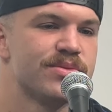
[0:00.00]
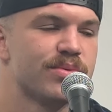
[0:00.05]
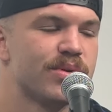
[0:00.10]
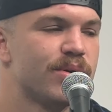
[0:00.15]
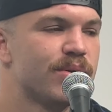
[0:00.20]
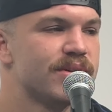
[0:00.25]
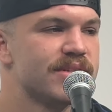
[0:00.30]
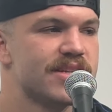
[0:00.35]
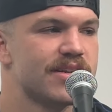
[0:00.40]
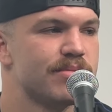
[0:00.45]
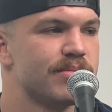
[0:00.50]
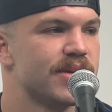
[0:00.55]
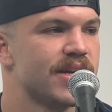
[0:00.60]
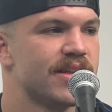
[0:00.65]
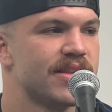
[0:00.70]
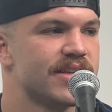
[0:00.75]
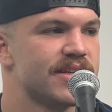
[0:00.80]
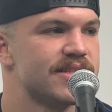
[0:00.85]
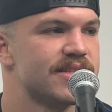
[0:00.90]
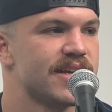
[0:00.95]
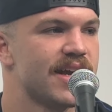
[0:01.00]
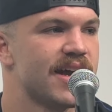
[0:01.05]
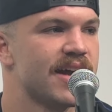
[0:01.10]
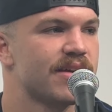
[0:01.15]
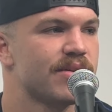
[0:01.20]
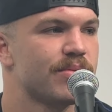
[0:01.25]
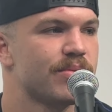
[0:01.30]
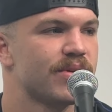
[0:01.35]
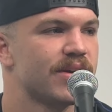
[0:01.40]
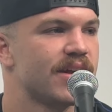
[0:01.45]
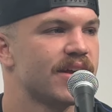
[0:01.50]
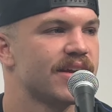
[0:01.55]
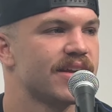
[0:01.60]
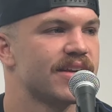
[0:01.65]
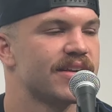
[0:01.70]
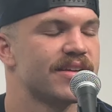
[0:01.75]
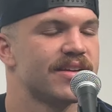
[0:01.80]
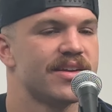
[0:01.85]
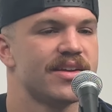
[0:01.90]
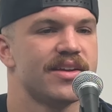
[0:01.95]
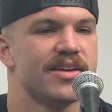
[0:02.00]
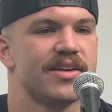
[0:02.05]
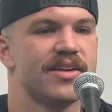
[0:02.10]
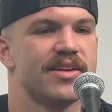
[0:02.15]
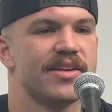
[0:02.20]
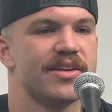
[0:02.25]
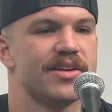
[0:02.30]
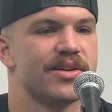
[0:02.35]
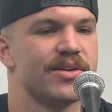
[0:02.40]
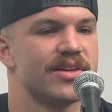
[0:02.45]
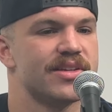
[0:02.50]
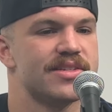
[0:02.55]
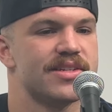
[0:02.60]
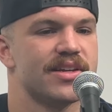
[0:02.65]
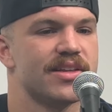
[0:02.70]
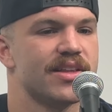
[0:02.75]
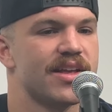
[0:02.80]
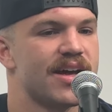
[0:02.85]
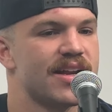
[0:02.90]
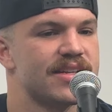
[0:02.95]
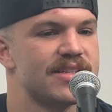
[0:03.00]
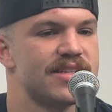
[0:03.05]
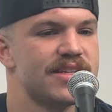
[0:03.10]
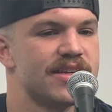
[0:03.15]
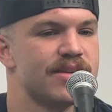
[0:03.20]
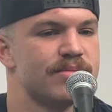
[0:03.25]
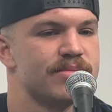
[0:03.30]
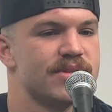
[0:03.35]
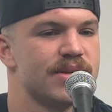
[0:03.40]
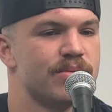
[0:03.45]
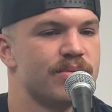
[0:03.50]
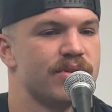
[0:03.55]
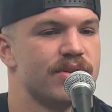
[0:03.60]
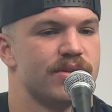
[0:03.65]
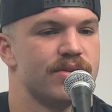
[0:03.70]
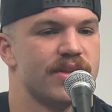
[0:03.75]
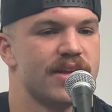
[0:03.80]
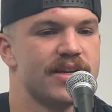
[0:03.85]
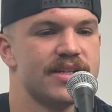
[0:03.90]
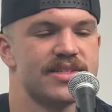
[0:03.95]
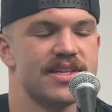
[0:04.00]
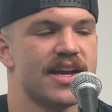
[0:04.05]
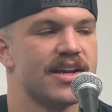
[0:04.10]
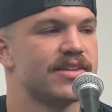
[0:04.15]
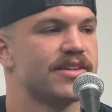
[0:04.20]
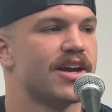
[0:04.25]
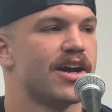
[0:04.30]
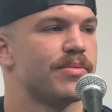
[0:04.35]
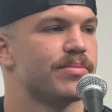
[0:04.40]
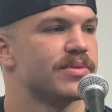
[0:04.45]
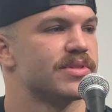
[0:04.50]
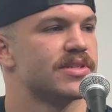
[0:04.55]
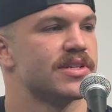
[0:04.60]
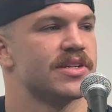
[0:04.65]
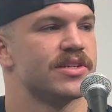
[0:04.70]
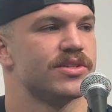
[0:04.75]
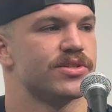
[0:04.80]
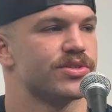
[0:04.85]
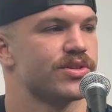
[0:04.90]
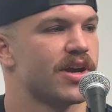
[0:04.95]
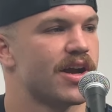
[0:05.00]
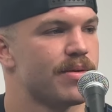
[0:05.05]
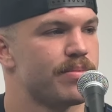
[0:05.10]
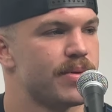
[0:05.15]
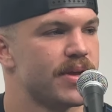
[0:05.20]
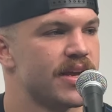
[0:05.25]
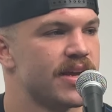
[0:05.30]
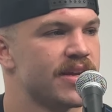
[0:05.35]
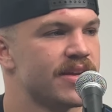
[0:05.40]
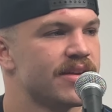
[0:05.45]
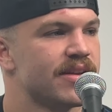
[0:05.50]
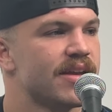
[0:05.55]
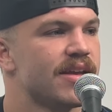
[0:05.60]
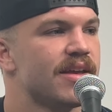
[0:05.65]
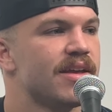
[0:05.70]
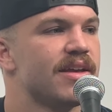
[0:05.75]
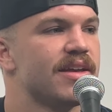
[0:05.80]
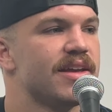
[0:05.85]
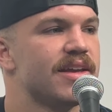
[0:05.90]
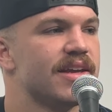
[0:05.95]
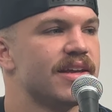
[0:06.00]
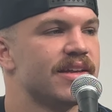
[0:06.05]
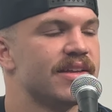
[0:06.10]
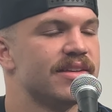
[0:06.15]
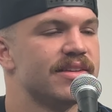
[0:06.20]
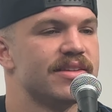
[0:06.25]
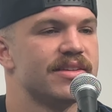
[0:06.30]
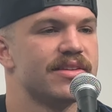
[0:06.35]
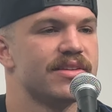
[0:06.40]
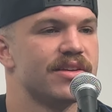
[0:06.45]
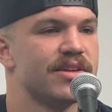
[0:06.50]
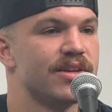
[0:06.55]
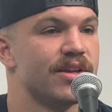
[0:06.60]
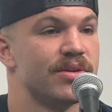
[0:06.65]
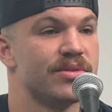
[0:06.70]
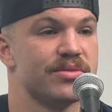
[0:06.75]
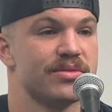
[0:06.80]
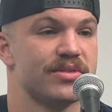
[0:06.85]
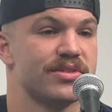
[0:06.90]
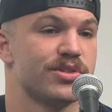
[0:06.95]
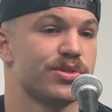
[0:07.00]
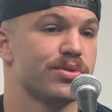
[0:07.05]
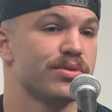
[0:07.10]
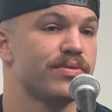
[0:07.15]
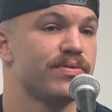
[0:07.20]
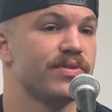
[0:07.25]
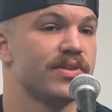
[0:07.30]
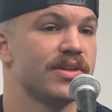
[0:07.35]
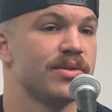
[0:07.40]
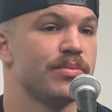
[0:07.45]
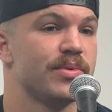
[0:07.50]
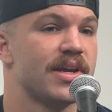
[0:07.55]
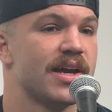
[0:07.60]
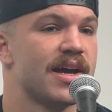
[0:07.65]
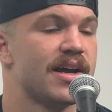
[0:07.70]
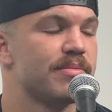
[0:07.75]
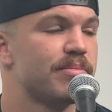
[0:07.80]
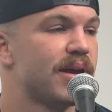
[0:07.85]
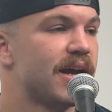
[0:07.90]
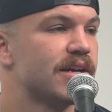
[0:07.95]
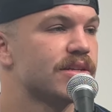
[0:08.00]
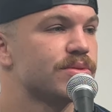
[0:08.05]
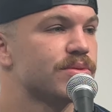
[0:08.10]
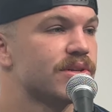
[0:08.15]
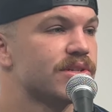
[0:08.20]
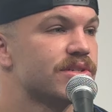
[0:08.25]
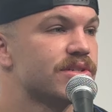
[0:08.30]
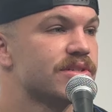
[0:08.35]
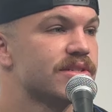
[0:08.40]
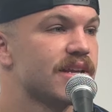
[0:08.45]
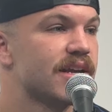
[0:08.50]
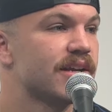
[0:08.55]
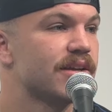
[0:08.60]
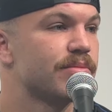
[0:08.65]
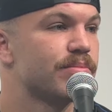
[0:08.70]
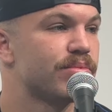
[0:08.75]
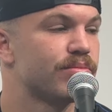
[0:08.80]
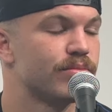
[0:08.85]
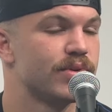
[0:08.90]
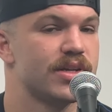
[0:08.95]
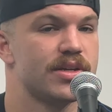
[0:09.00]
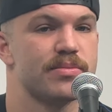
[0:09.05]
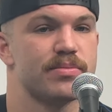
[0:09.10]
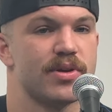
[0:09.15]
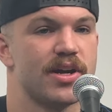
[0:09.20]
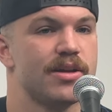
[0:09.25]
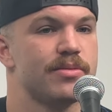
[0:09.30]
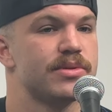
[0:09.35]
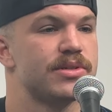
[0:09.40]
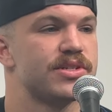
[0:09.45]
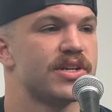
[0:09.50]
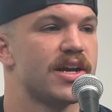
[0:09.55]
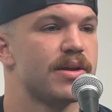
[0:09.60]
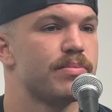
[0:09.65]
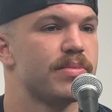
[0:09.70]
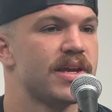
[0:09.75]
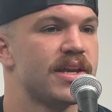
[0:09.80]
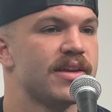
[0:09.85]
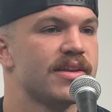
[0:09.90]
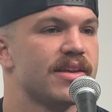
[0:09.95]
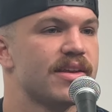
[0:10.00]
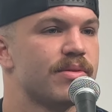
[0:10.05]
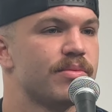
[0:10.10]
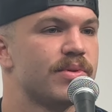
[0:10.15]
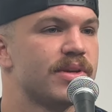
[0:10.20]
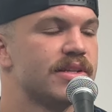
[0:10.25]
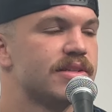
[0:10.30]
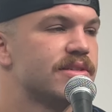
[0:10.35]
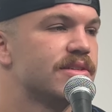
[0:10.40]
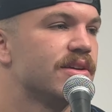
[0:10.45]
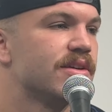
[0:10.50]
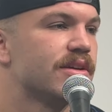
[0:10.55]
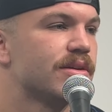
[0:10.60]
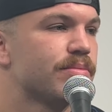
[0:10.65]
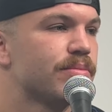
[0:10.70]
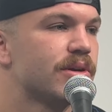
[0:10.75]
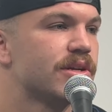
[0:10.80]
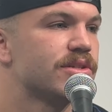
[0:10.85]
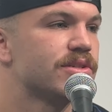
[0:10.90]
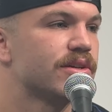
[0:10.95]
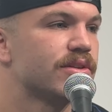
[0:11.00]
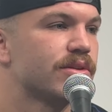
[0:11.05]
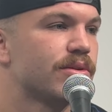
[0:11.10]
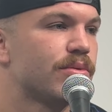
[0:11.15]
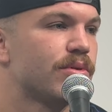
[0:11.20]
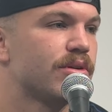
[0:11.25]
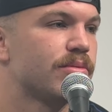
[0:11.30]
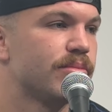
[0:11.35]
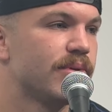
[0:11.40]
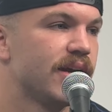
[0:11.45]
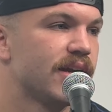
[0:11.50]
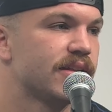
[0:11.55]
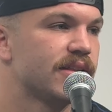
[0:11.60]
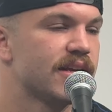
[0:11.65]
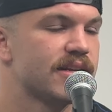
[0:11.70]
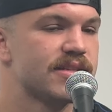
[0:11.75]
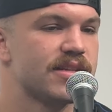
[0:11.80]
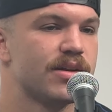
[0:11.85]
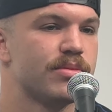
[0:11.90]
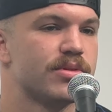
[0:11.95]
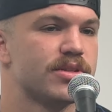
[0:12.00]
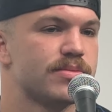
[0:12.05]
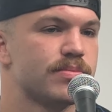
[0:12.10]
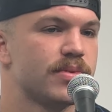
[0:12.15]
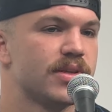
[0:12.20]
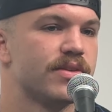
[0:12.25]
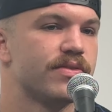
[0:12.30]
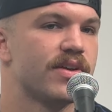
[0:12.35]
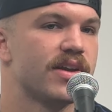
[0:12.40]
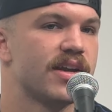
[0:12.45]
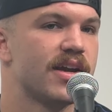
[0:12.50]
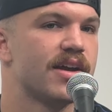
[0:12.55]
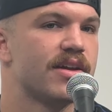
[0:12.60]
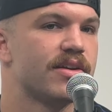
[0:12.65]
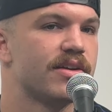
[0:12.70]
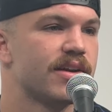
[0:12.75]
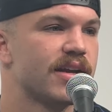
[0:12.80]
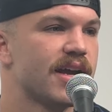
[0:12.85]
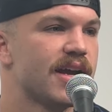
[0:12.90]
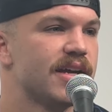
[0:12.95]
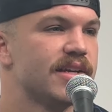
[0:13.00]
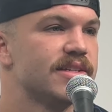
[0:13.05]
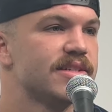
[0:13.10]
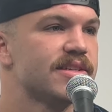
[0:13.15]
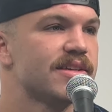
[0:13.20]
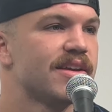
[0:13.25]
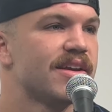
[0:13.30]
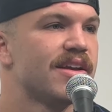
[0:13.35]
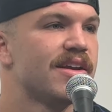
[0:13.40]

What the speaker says: We're always going to be on the attack. We're not going to, you know, you see a lot of teams that want to do the exact opposite and drop eight. And, you know, truthfully, we got pass rushers that we could probably drop eight and we could still get pressure on the quarterback. That's how much belief I got in our guys.